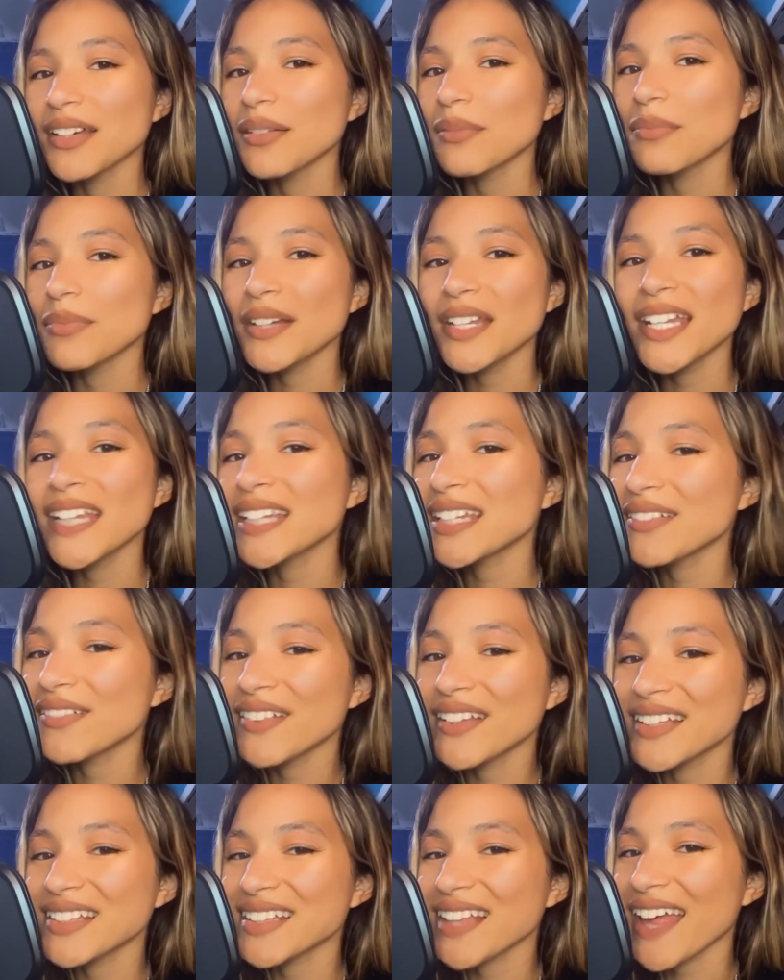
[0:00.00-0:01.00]
But
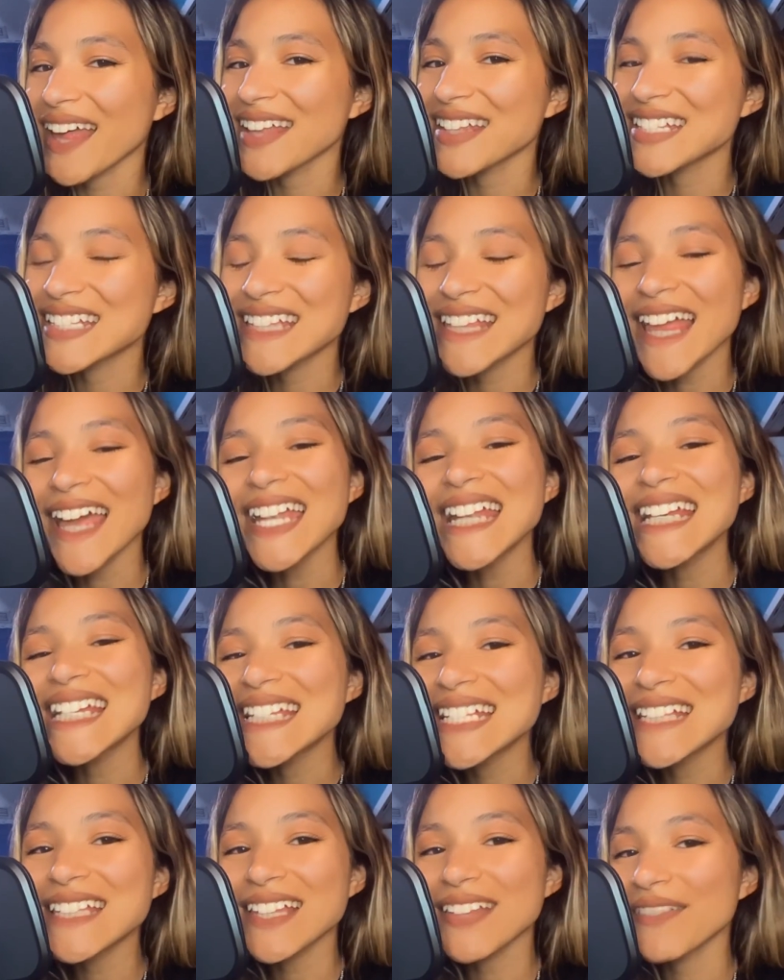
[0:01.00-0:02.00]
anyways, guys, that
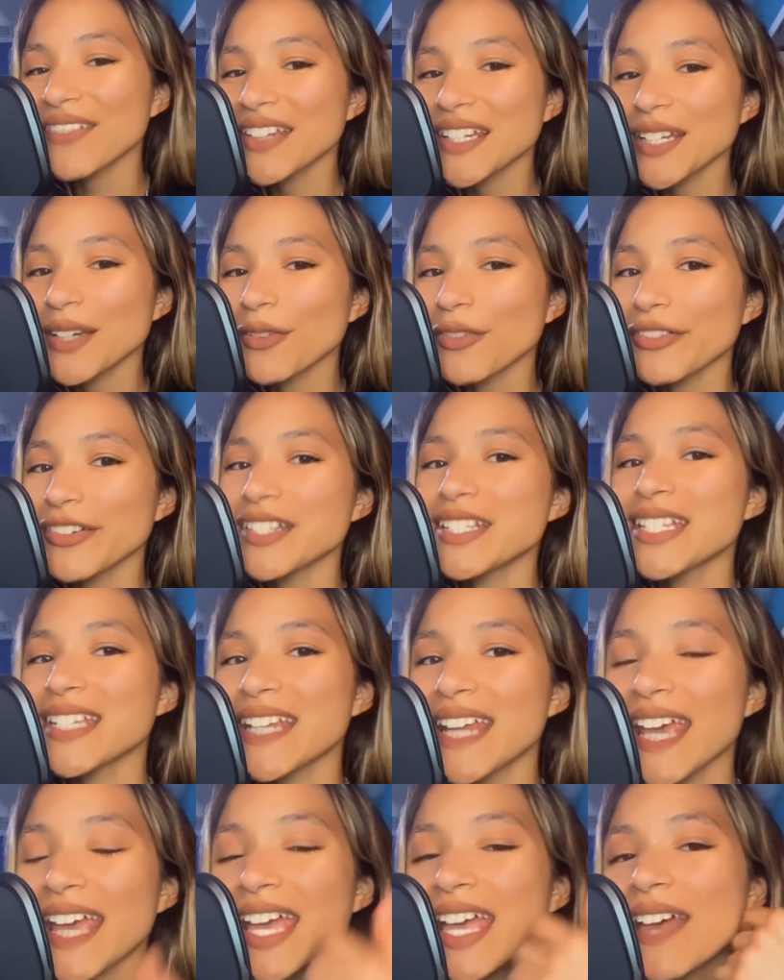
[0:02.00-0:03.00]
is the video for
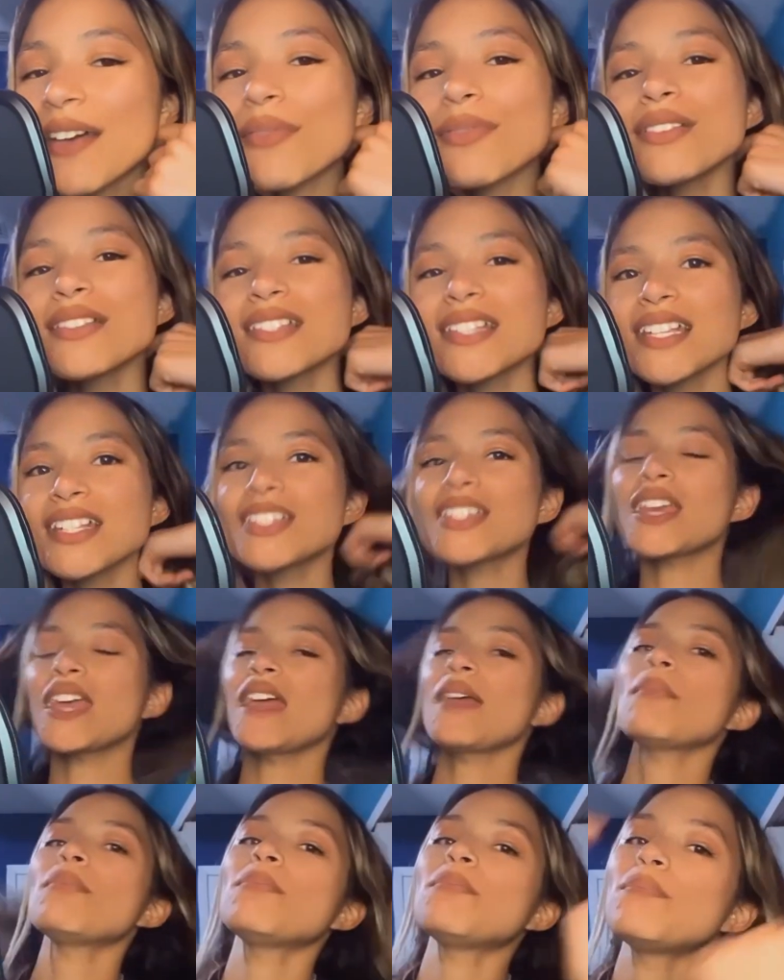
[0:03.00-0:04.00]
today. It was such
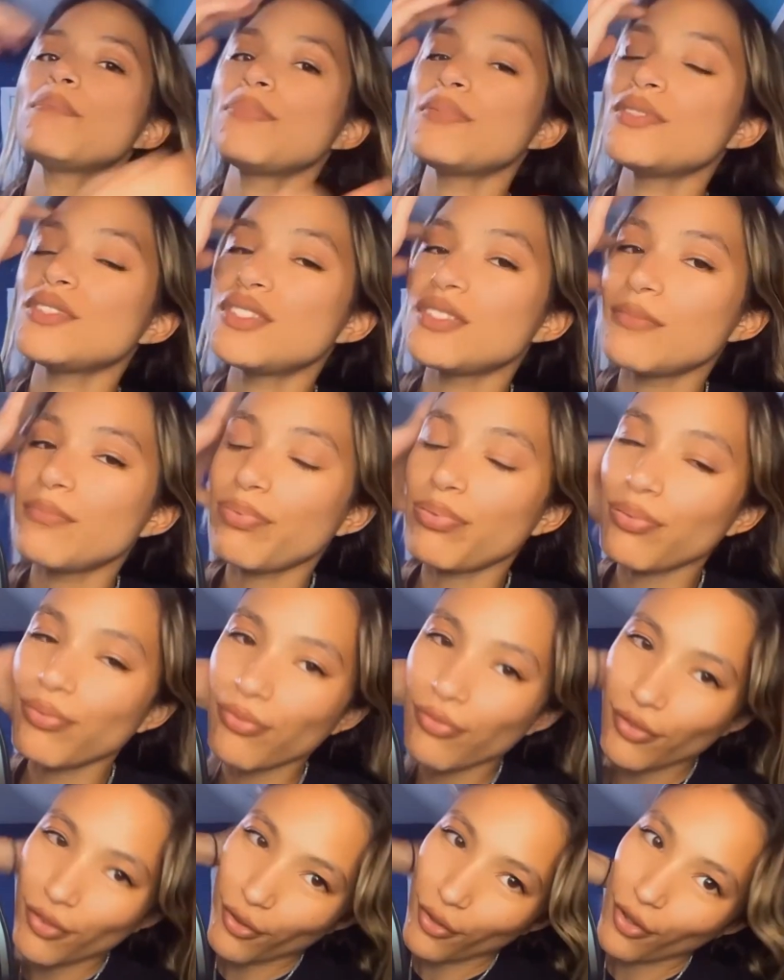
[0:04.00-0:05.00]
a
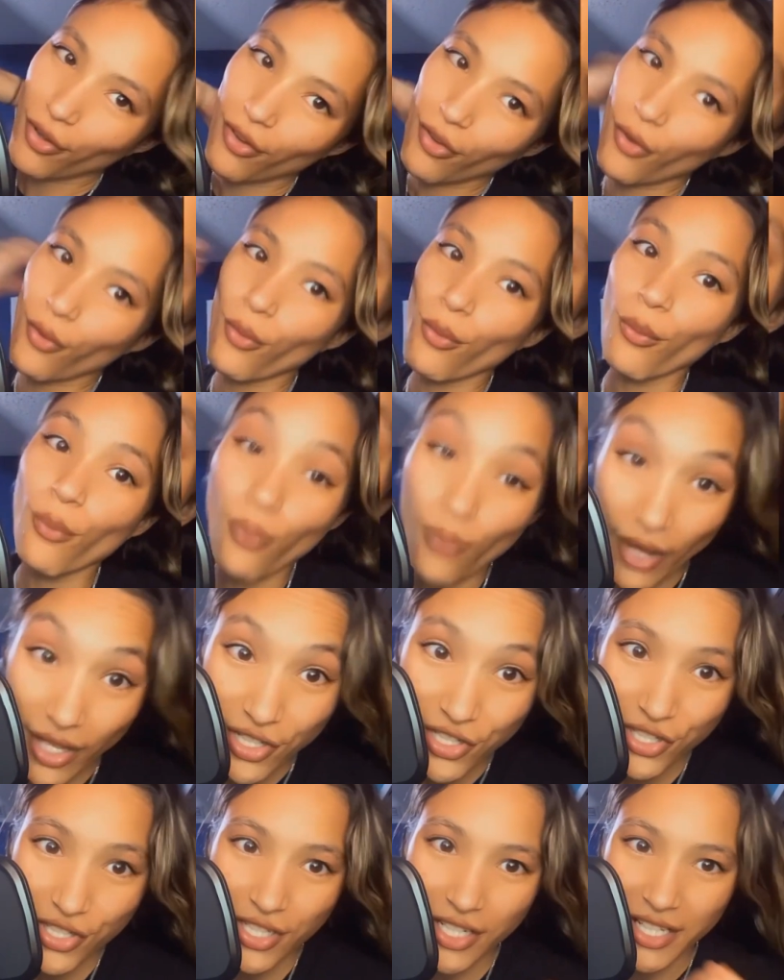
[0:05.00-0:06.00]

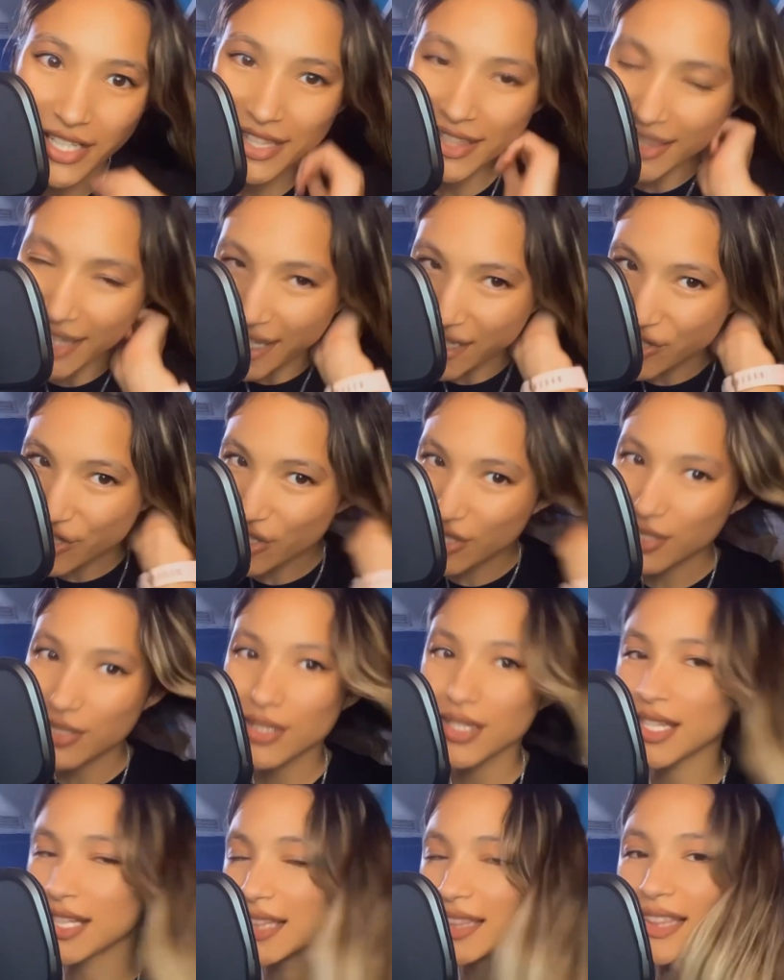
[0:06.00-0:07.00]
question that
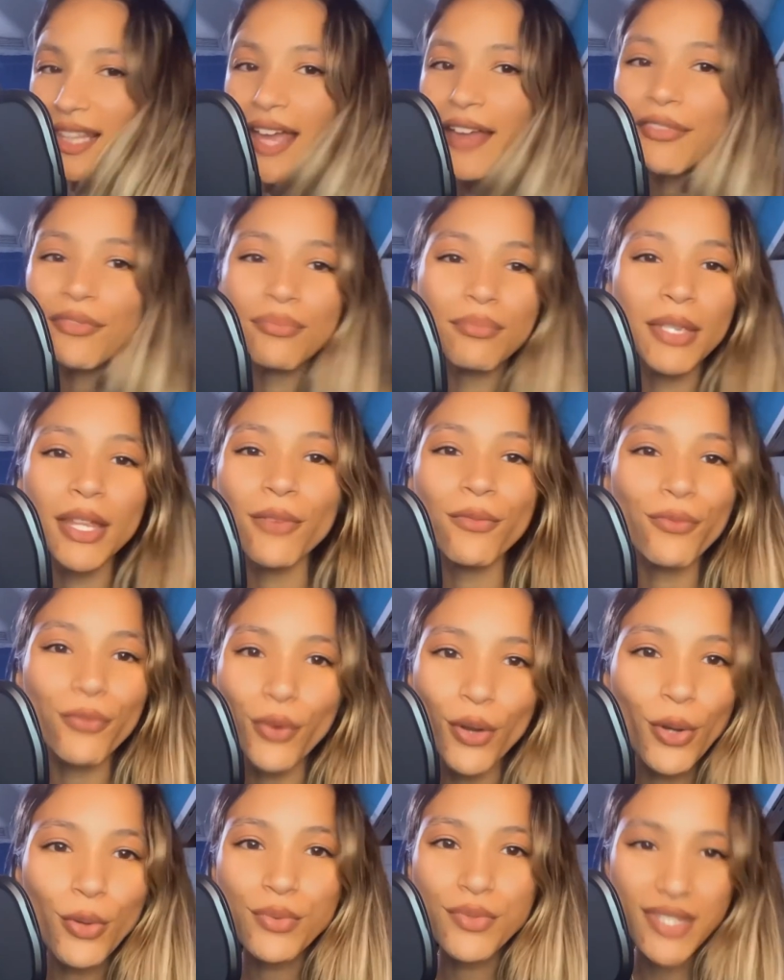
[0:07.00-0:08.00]
just left me
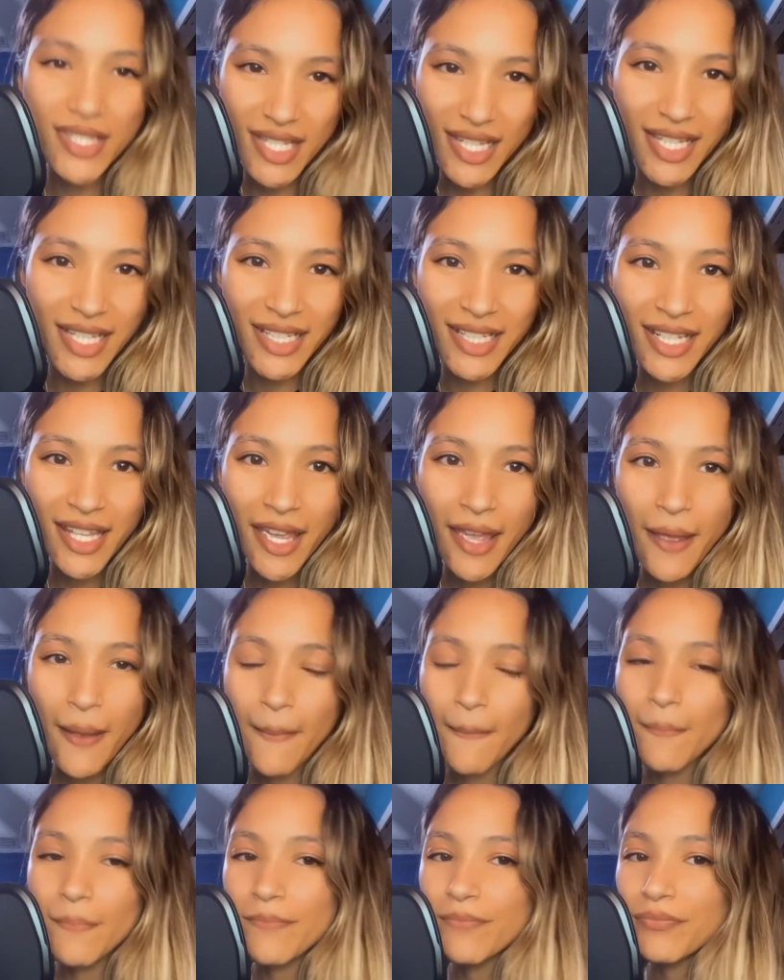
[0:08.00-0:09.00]
frozen.
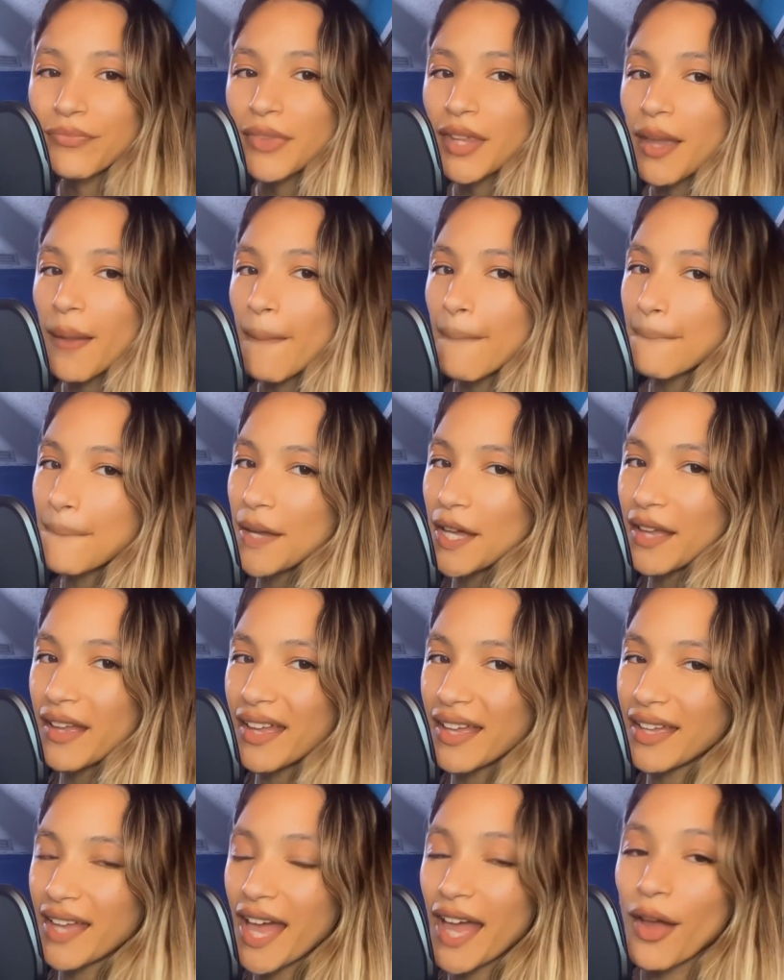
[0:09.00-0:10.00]

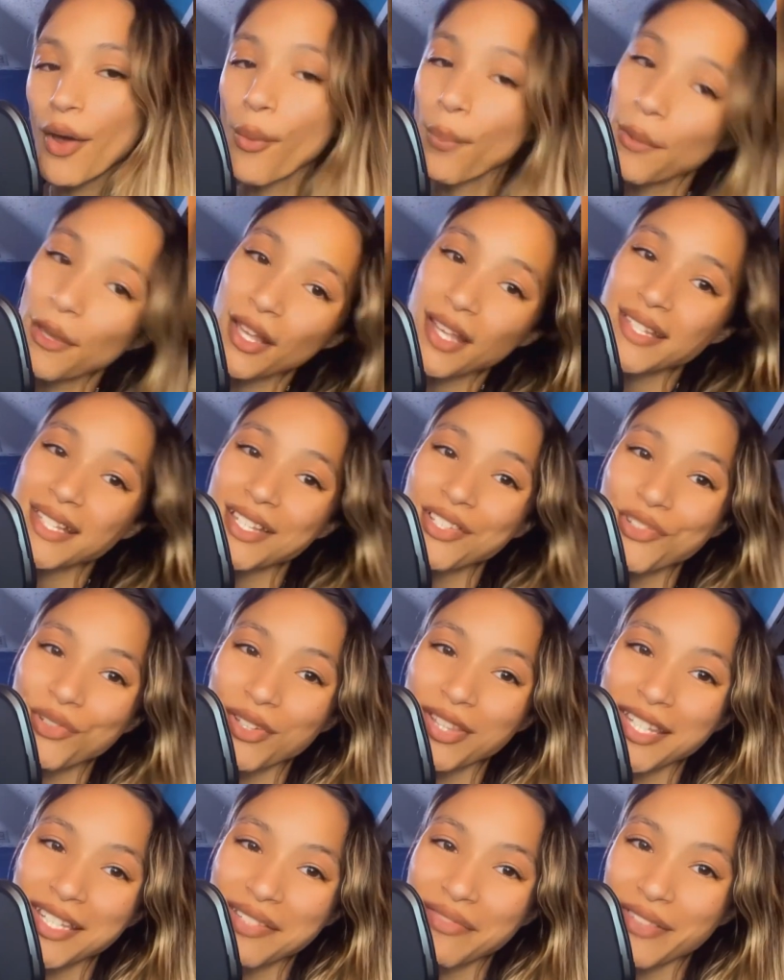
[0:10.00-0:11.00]
But I hope you guys
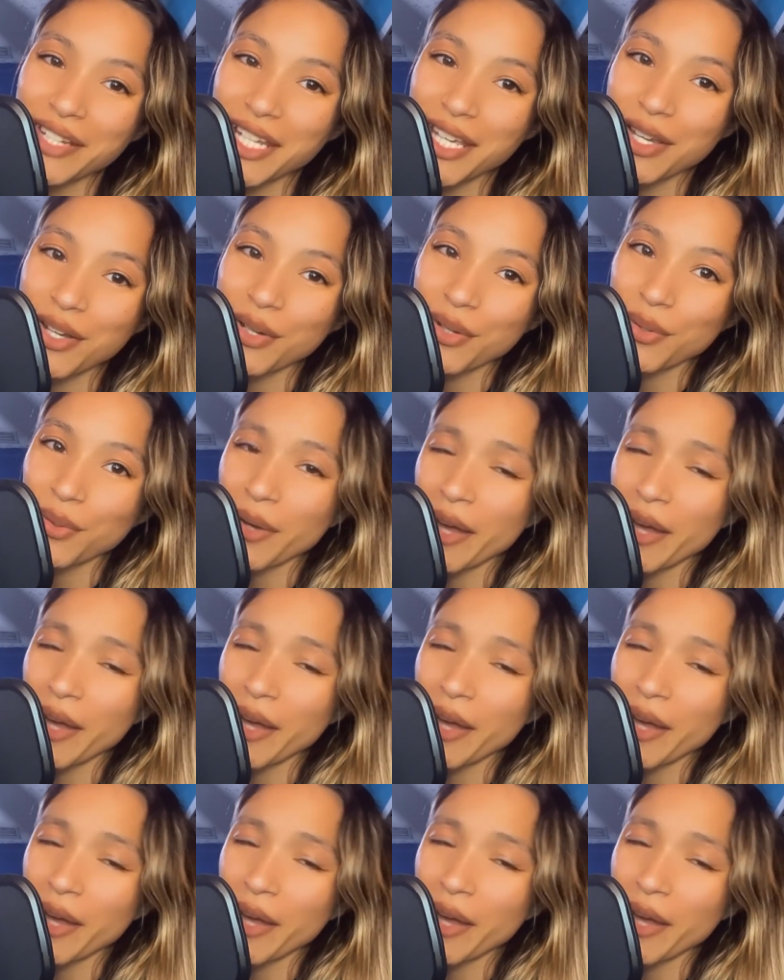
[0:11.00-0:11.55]
enjoyed this video.